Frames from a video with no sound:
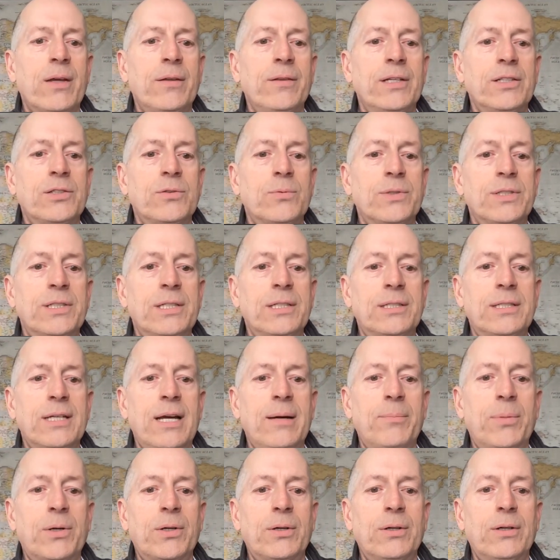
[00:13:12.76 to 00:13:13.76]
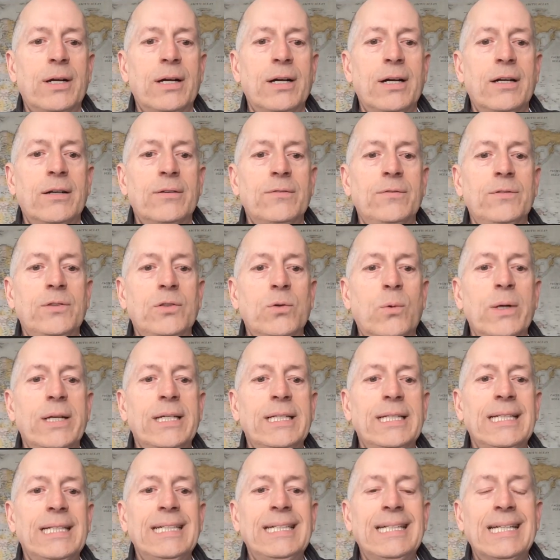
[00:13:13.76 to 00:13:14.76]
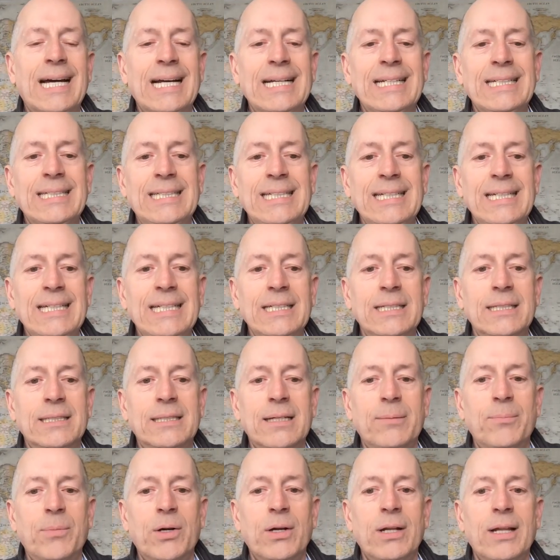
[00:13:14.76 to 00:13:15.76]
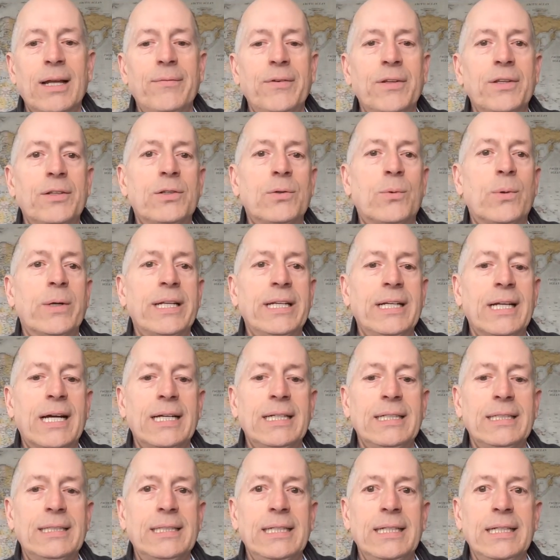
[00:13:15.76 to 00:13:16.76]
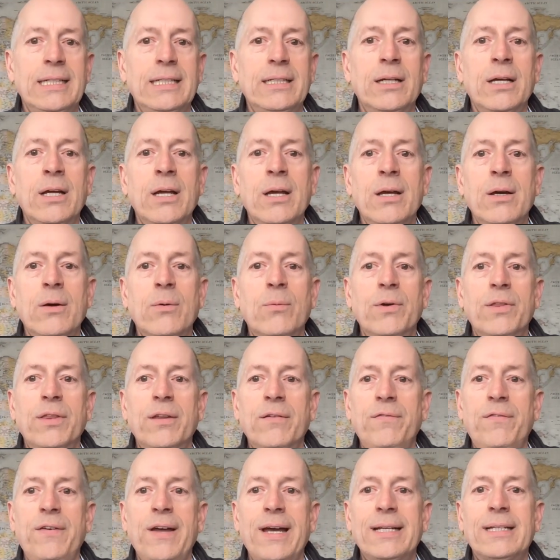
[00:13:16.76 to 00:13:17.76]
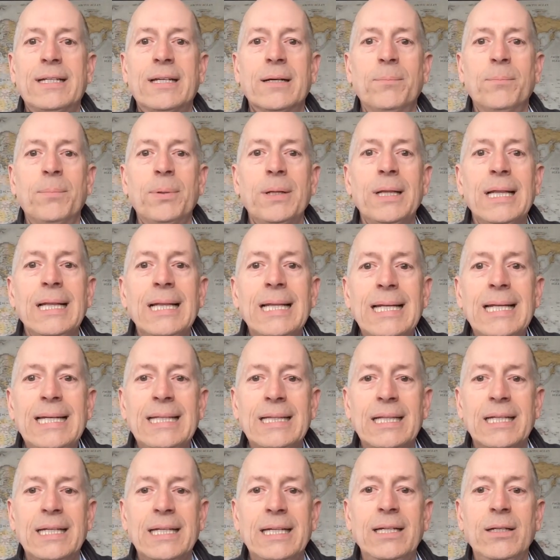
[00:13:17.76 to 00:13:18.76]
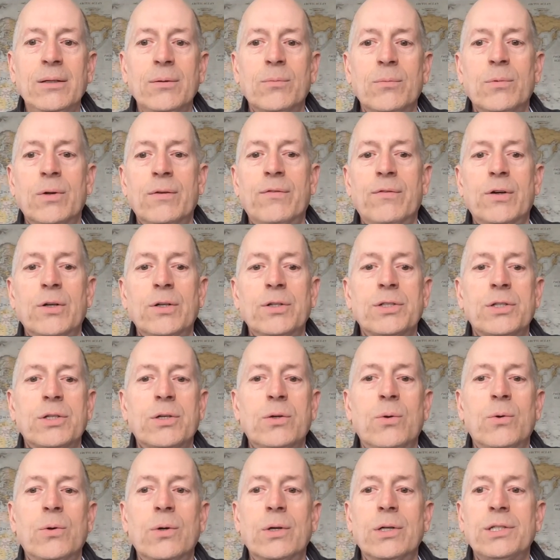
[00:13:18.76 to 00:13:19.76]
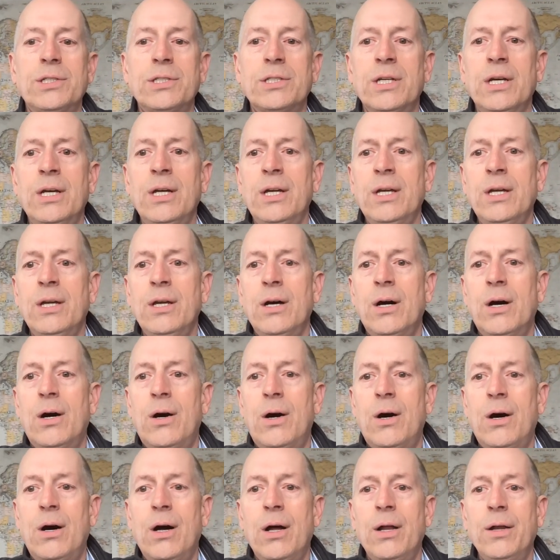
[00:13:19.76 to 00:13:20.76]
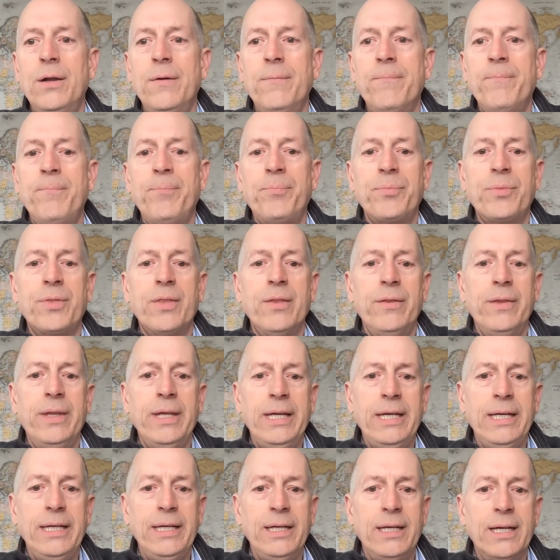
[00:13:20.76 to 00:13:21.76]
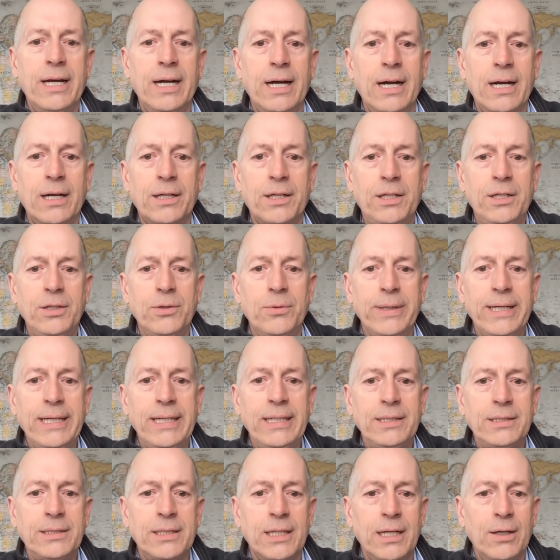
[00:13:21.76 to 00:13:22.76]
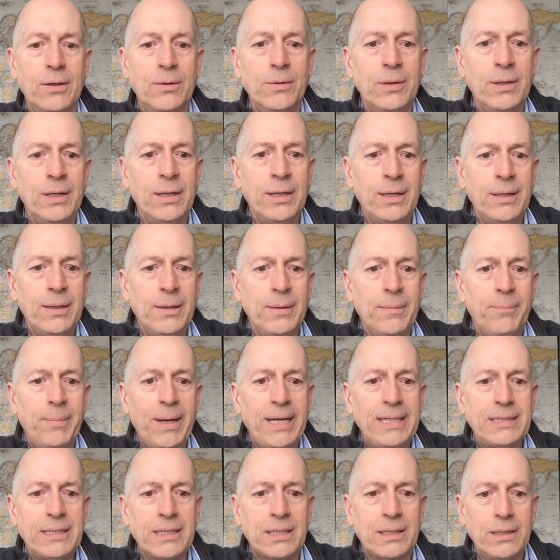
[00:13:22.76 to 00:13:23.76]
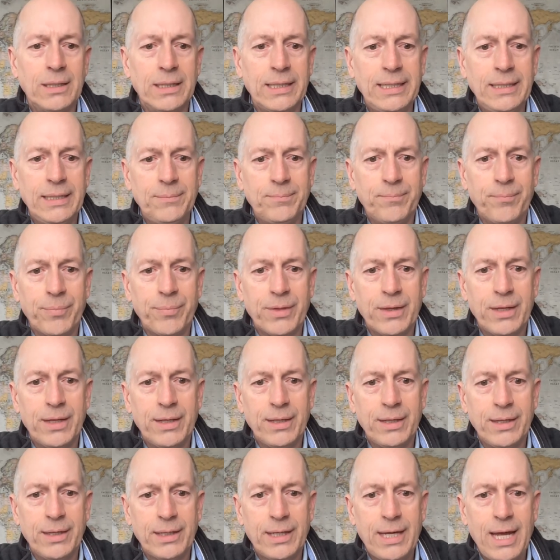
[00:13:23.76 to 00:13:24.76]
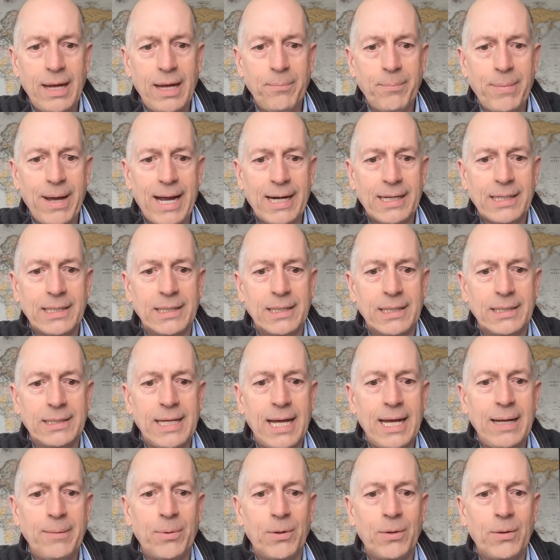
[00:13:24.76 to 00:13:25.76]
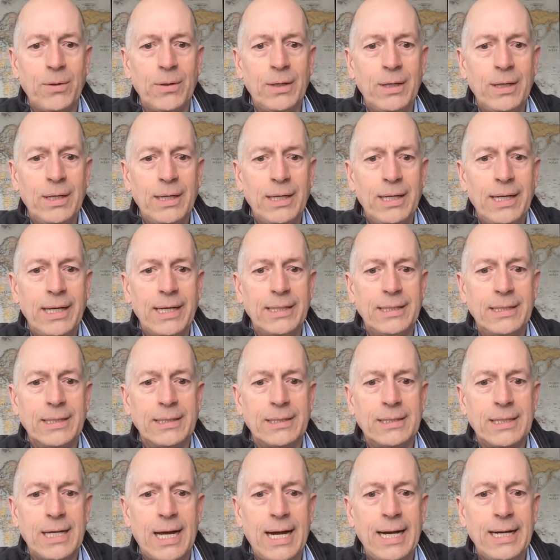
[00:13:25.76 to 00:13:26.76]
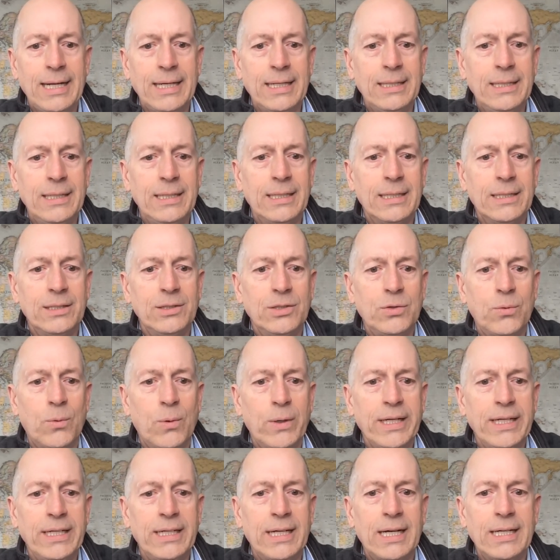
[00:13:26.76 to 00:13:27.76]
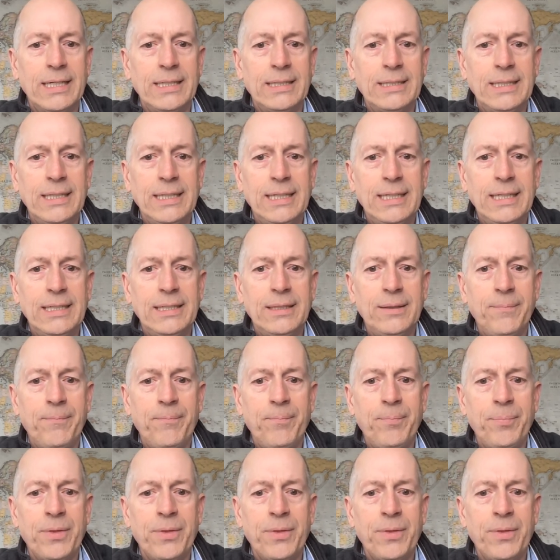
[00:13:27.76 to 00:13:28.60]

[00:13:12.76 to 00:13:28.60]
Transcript: This was December of 2019, December 11th, 2019, when the Fed completely reversed course on the uh, QE. So basically came back to the table and decided in 2019